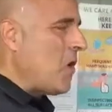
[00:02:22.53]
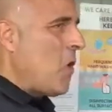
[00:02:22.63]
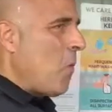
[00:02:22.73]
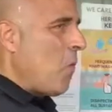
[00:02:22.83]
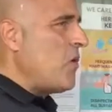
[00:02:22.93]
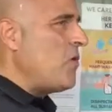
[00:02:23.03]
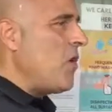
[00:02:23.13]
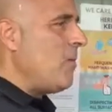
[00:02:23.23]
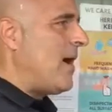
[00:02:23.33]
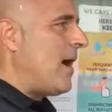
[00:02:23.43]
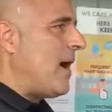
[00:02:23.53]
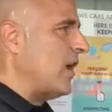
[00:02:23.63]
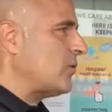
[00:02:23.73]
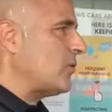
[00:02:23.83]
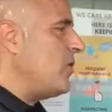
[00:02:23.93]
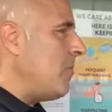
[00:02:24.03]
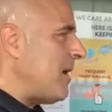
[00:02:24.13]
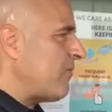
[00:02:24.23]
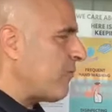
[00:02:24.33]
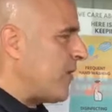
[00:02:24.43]
what do you know about us? What do you know
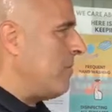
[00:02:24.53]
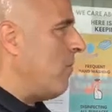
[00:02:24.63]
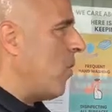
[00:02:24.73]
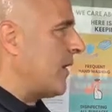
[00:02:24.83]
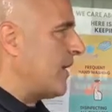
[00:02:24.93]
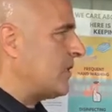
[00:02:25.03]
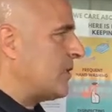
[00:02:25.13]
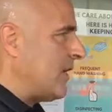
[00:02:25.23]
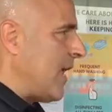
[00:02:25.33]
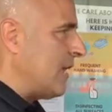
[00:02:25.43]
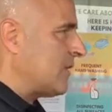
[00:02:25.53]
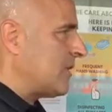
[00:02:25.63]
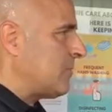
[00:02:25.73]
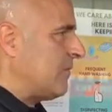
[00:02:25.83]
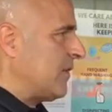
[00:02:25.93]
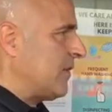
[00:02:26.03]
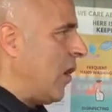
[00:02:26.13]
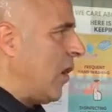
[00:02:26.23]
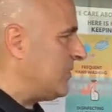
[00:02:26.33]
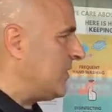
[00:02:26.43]
about Freedom Mortgage and, and specifically the
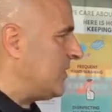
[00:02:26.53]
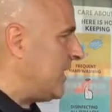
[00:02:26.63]
home team?